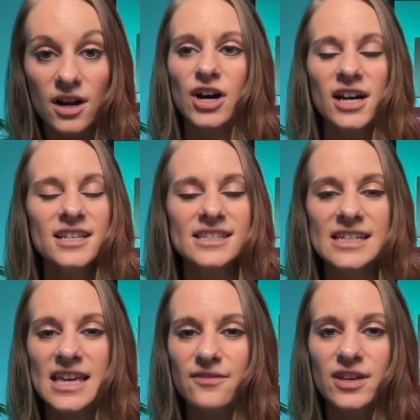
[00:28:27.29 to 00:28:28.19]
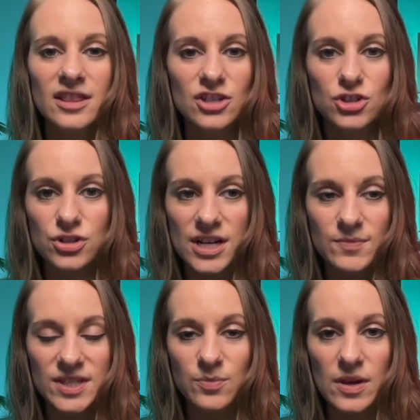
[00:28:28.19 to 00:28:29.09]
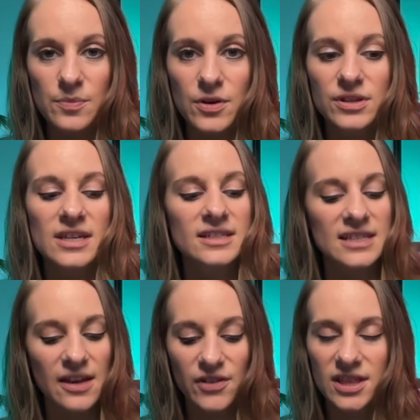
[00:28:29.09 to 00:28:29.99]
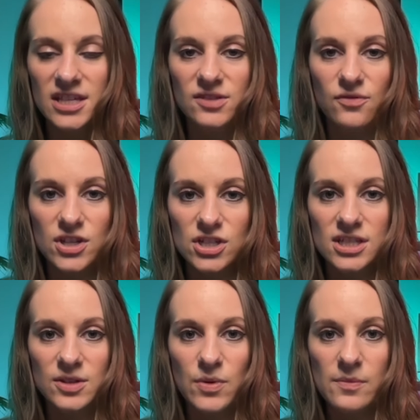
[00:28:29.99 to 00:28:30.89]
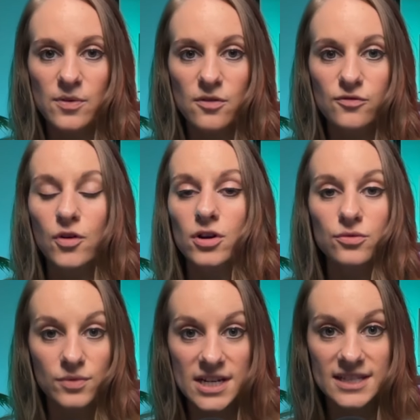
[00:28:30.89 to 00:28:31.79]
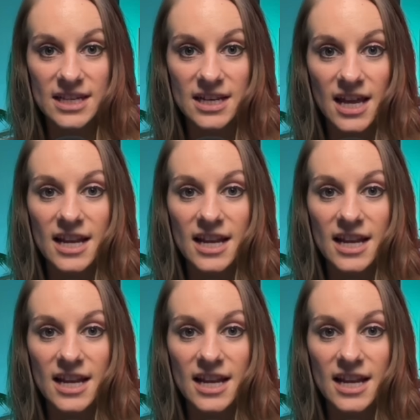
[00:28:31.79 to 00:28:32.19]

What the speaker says: God is giving these dreams to people. He is giving these visions to people for a reason.